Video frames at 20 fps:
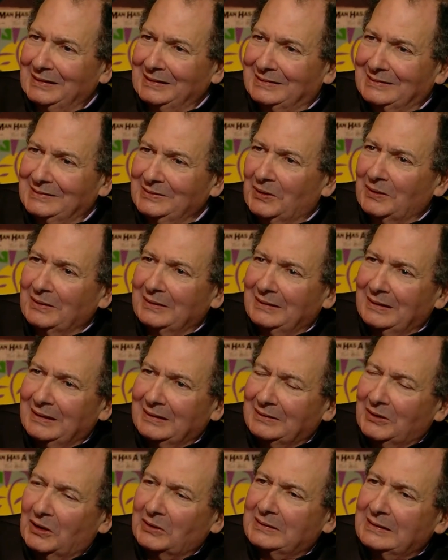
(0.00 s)
It's
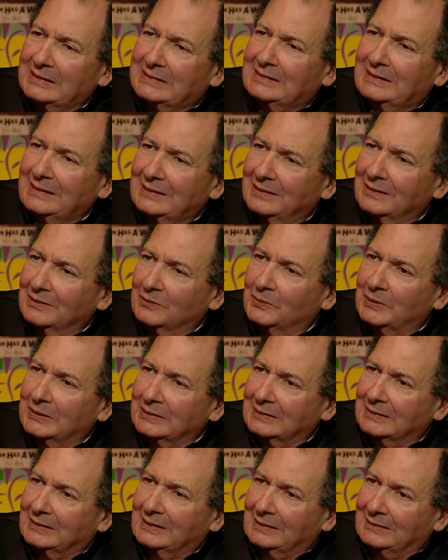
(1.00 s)
not a single
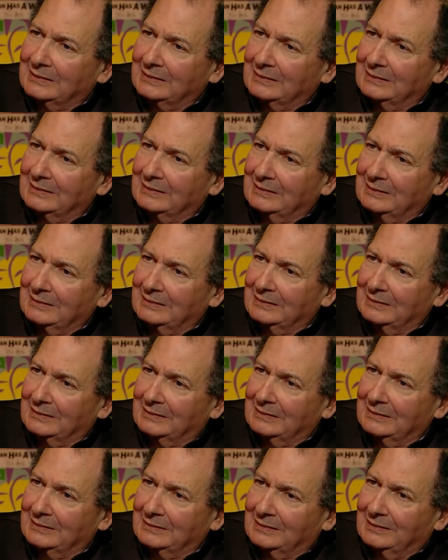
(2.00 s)
one can
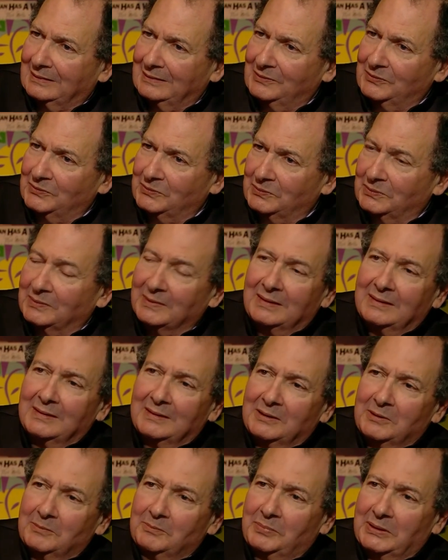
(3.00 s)
kill you,
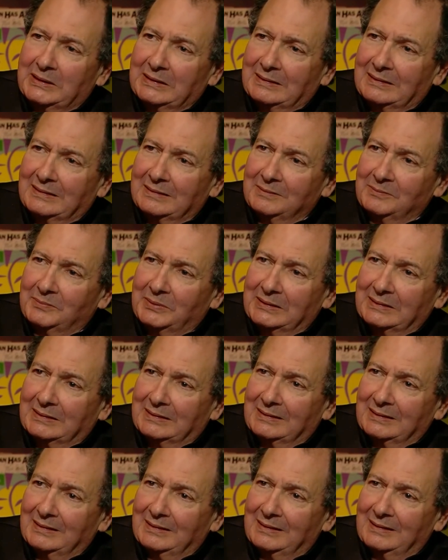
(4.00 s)
but
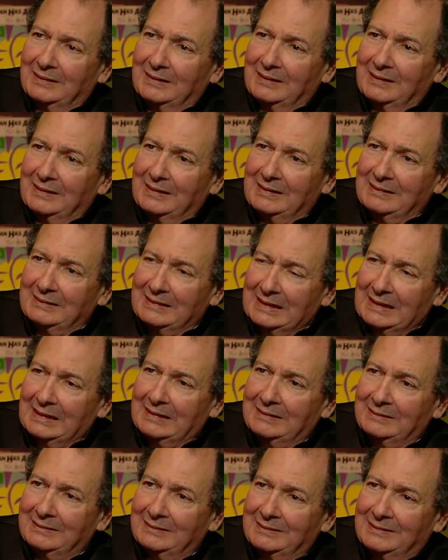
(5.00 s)
in the
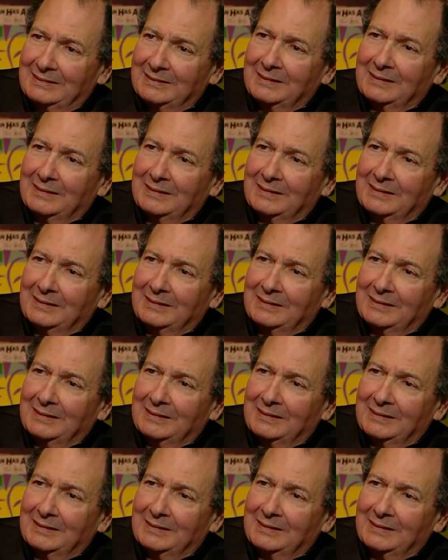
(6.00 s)
end,